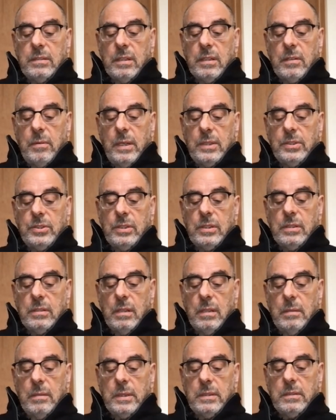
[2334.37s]
the question's
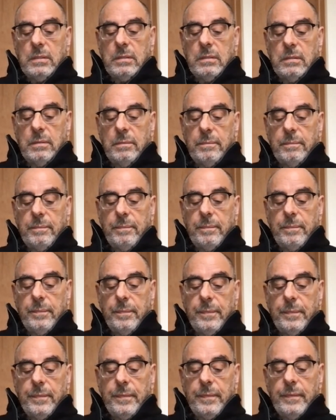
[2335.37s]
limits.
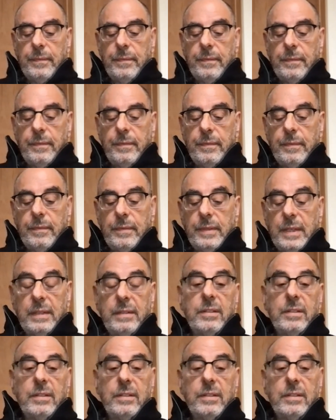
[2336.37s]
Yet